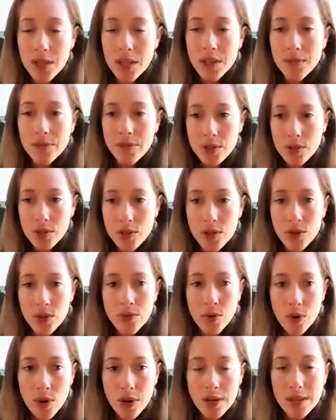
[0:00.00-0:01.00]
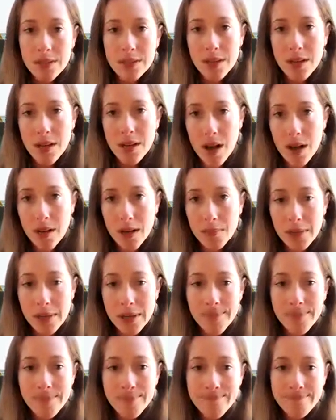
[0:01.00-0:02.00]
in the future of Oregon's
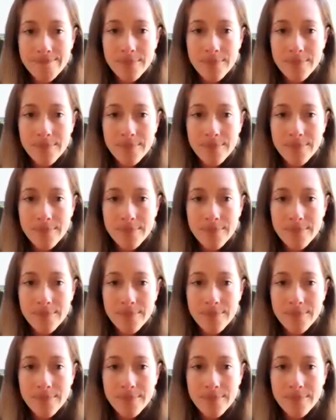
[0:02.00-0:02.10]
economy.